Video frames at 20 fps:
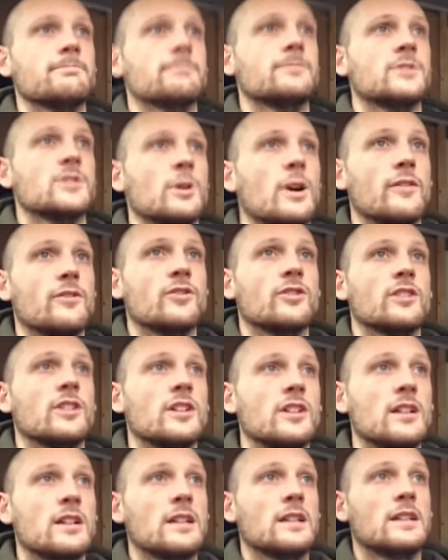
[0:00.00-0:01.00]
so after,
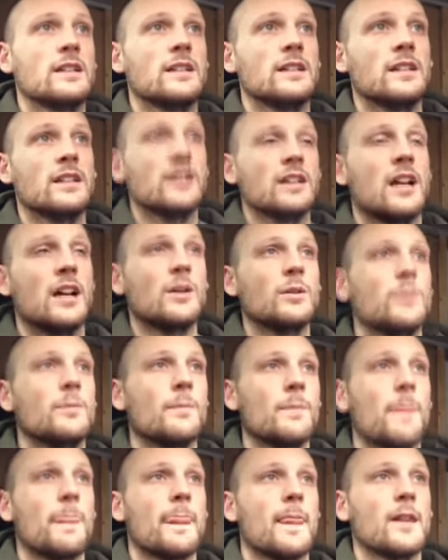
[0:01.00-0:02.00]
uh, you know,
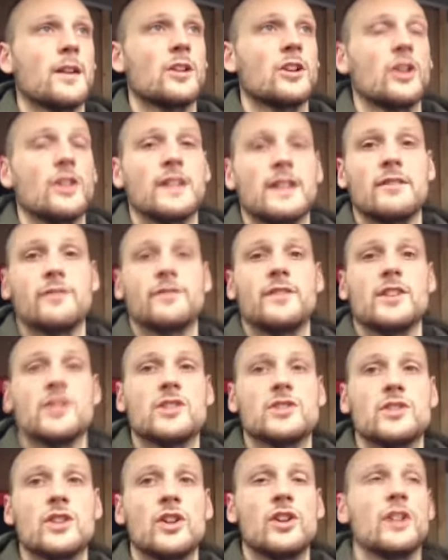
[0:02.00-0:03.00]
got that
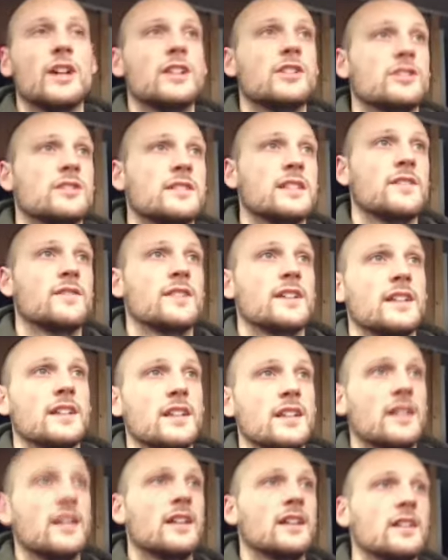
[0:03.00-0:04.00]
fish sorted, just left it in
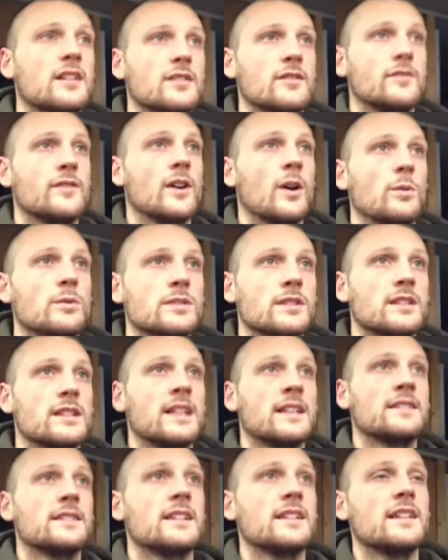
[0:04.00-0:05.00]
the uh, folds of the
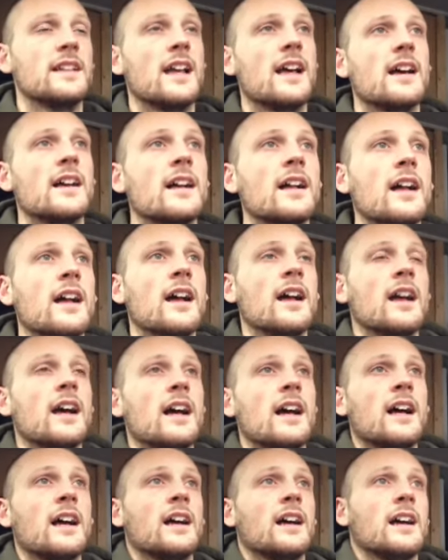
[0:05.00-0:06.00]
landing net.
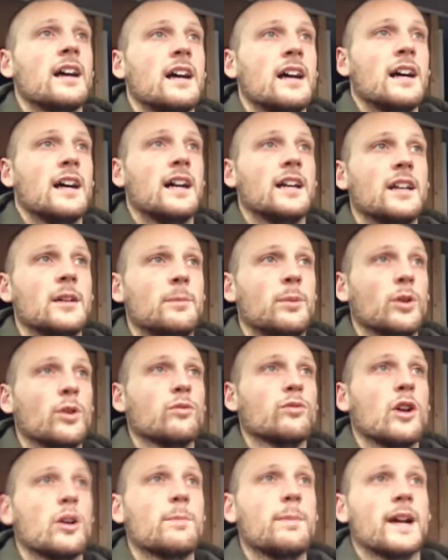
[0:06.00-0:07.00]
I uh, put the
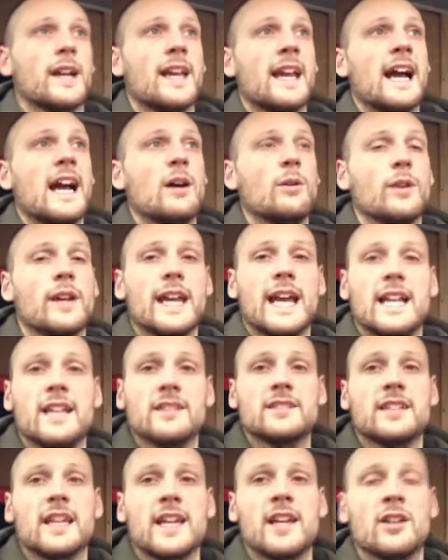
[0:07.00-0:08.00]
rod back out
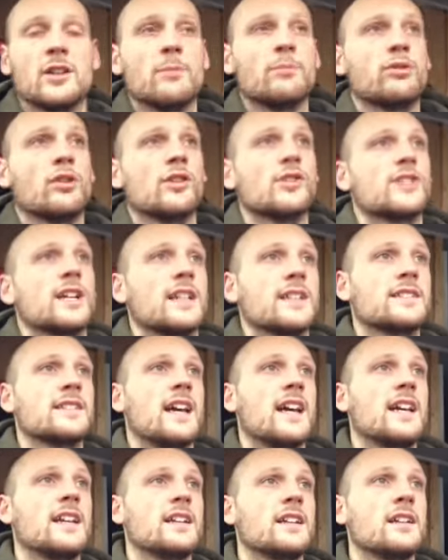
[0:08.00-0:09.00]
again, taking on Project
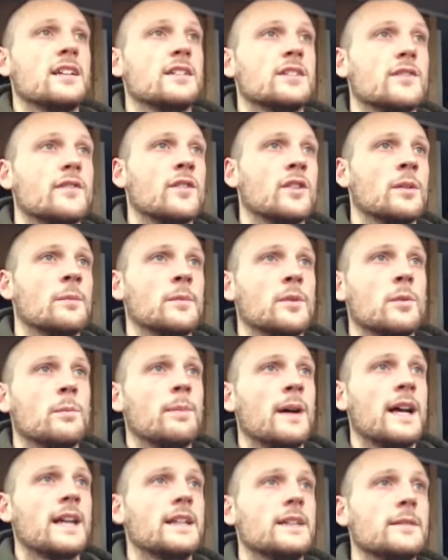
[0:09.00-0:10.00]
A. It's a phenomenal
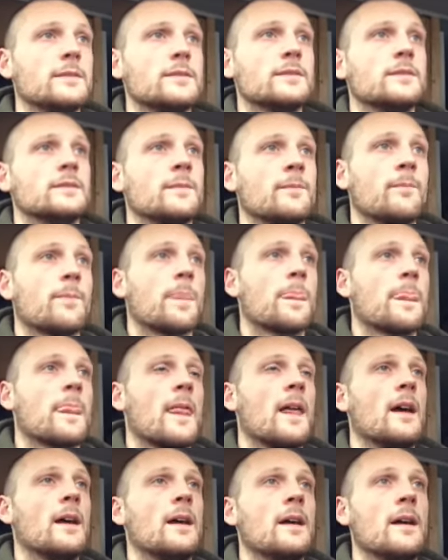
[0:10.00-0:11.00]
bait,
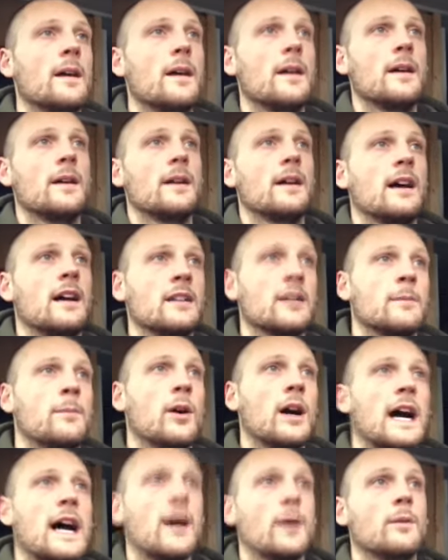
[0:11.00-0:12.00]
uh, and I
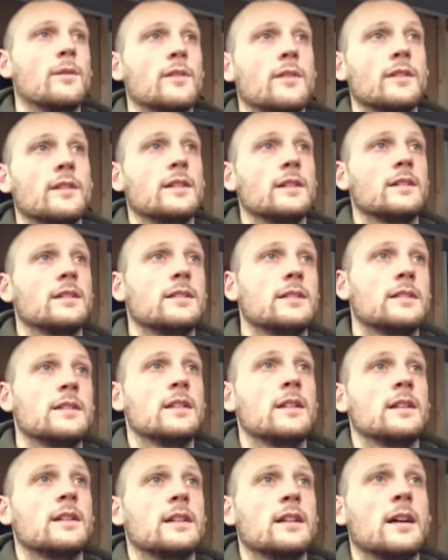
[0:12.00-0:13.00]
put out
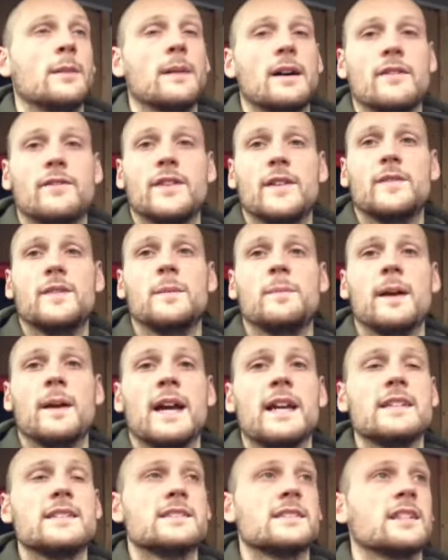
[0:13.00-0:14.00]
about 50
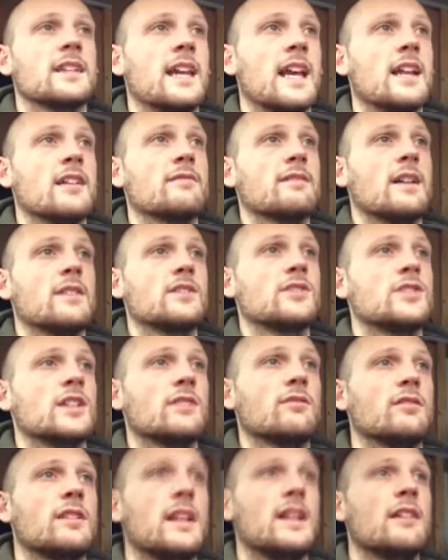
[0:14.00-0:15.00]
baits again around the
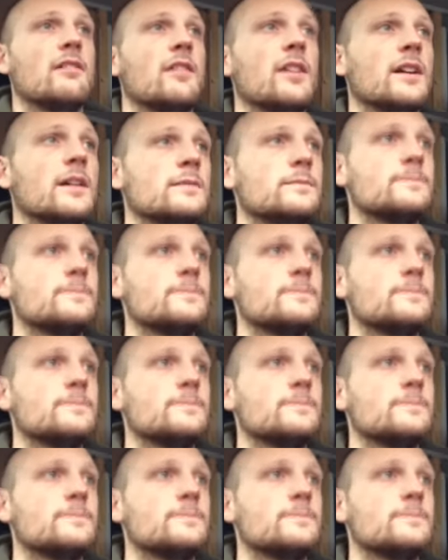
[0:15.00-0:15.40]
general area.